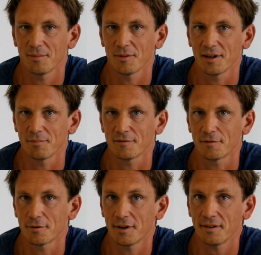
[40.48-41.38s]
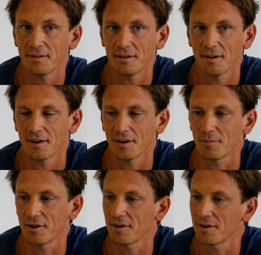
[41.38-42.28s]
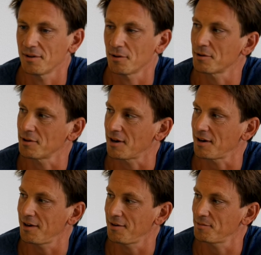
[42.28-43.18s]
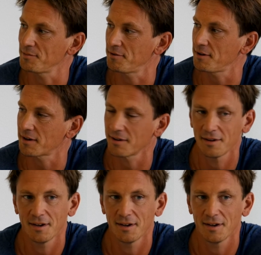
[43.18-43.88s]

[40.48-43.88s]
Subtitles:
My name is Florian. I'm a local guy here from Zurich.